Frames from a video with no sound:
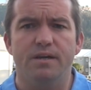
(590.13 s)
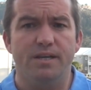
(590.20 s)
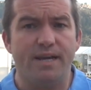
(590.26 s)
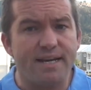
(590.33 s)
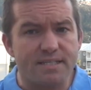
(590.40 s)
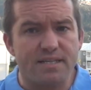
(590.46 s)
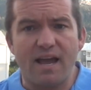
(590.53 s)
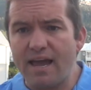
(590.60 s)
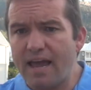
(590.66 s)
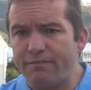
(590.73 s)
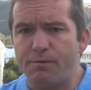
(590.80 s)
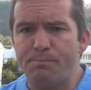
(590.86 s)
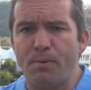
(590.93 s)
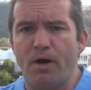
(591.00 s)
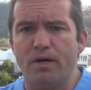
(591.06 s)
Yes, I
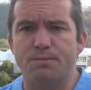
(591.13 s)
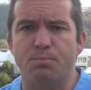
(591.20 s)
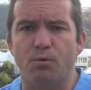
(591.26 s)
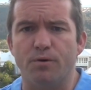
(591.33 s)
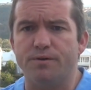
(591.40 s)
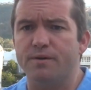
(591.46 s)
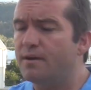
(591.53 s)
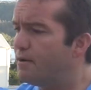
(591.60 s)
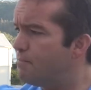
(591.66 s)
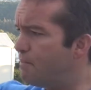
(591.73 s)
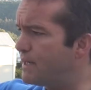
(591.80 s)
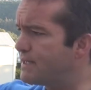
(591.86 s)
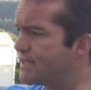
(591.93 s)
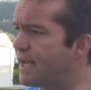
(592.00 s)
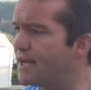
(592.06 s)
have a passport.
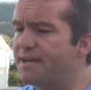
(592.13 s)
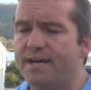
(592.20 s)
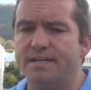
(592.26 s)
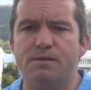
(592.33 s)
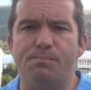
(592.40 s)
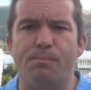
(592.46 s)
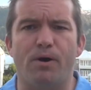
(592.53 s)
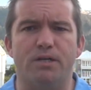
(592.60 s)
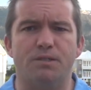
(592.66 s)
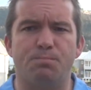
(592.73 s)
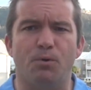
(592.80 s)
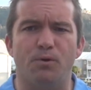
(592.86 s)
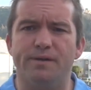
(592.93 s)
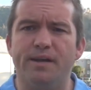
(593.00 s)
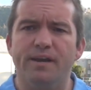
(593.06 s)
My son has a
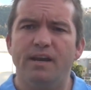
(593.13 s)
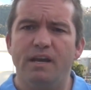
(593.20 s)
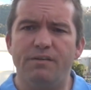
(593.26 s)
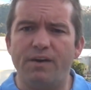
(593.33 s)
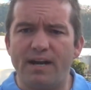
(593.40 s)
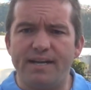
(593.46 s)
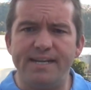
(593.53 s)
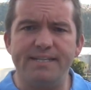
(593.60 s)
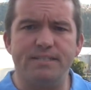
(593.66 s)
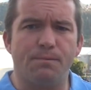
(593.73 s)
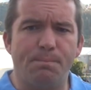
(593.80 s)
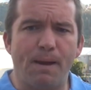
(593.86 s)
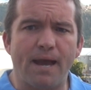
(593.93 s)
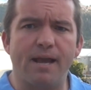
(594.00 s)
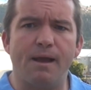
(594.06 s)
passport. If I need
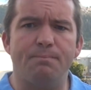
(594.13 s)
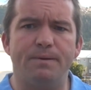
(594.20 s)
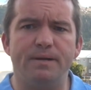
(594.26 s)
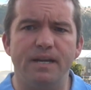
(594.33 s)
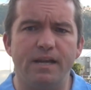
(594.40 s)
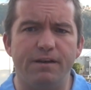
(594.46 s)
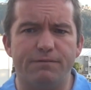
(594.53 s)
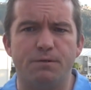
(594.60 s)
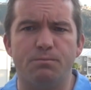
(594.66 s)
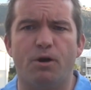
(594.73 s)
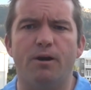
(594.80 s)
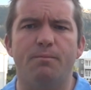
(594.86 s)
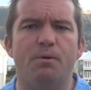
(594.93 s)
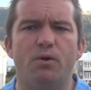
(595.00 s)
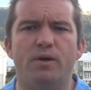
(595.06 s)
to pack up and leave
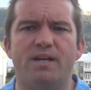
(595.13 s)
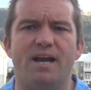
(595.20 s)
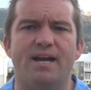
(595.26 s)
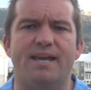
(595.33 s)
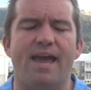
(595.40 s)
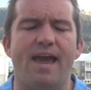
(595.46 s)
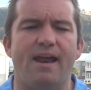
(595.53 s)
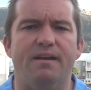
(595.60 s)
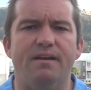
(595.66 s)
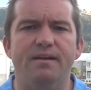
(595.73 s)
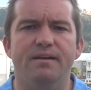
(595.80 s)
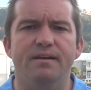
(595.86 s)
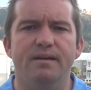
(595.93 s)
tomorrow morning, I can.